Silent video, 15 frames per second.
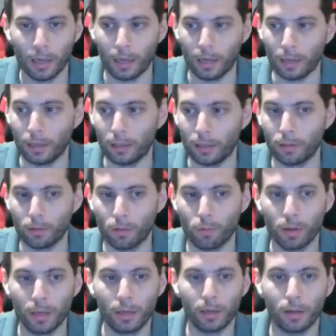And
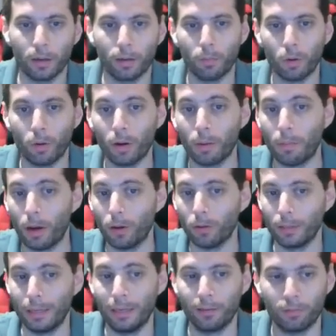we care more
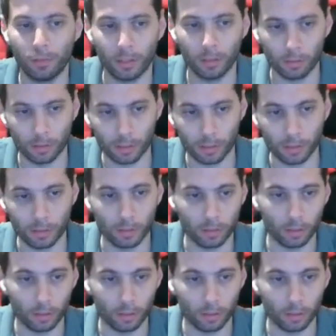about angry users,